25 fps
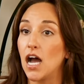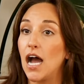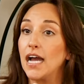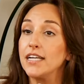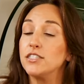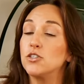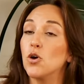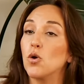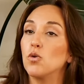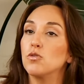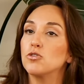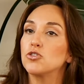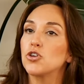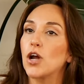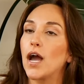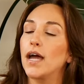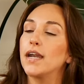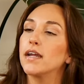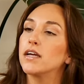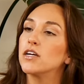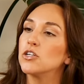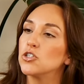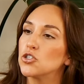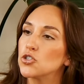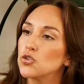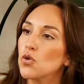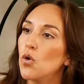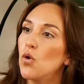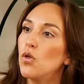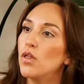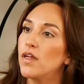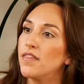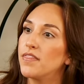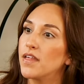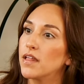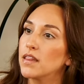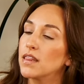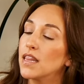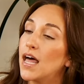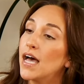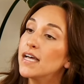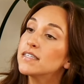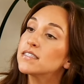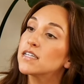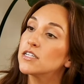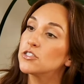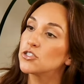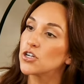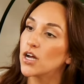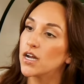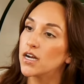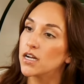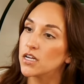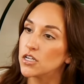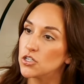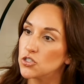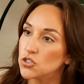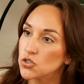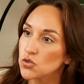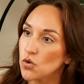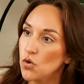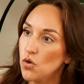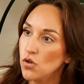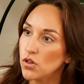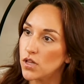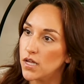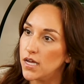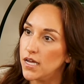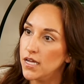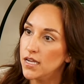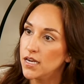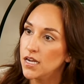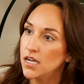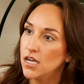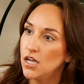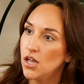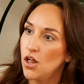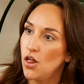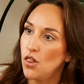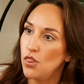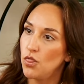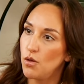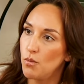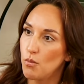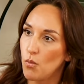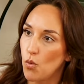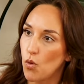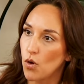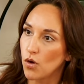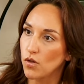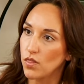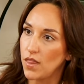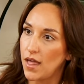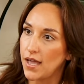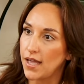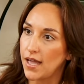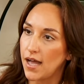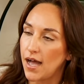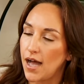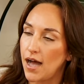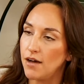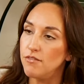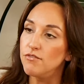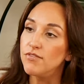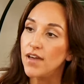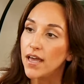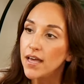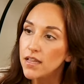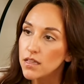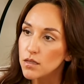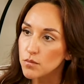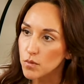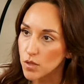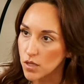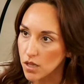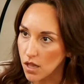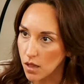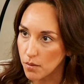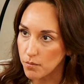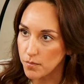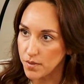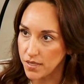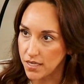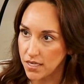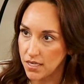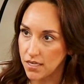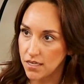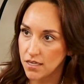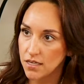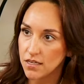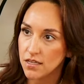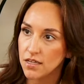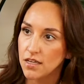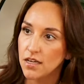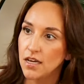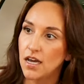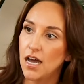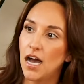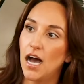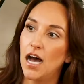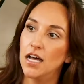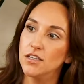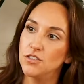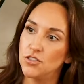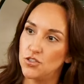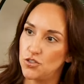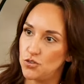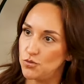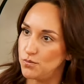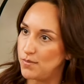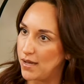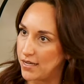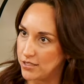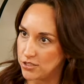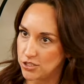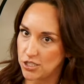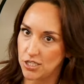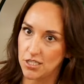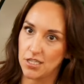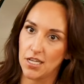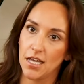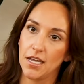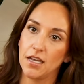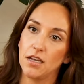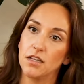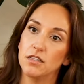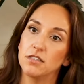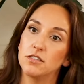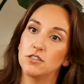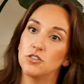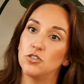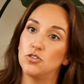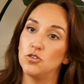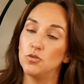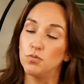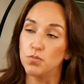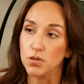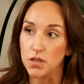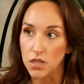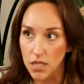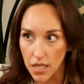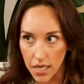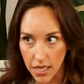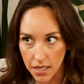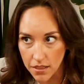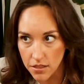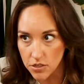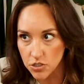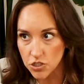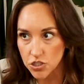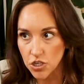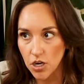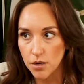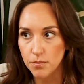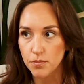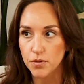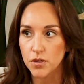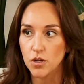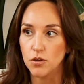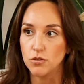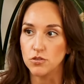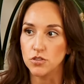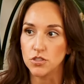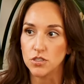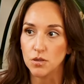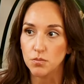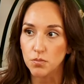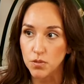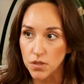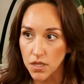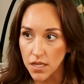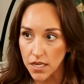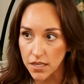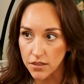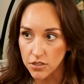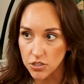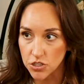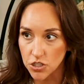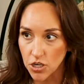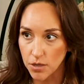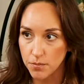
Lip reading: I don't try to control it. The less I try to control it, the more like available I'll be, as you mentioned, like to play the sharp notes, to play the